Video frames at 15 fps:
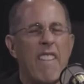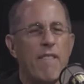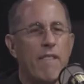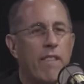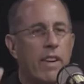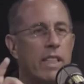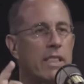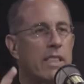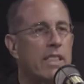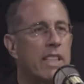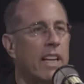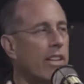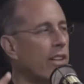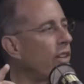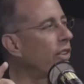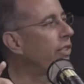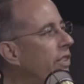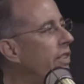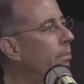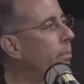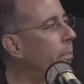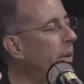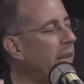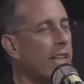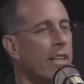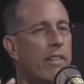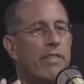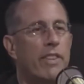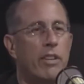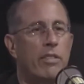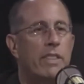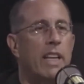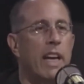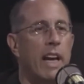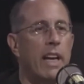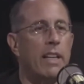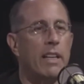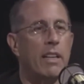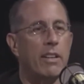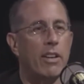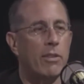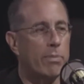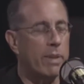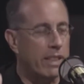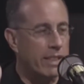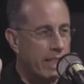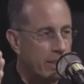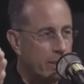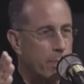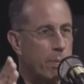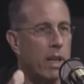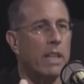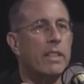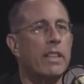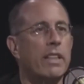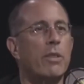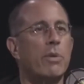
Every single minute of their day, gets plugged into a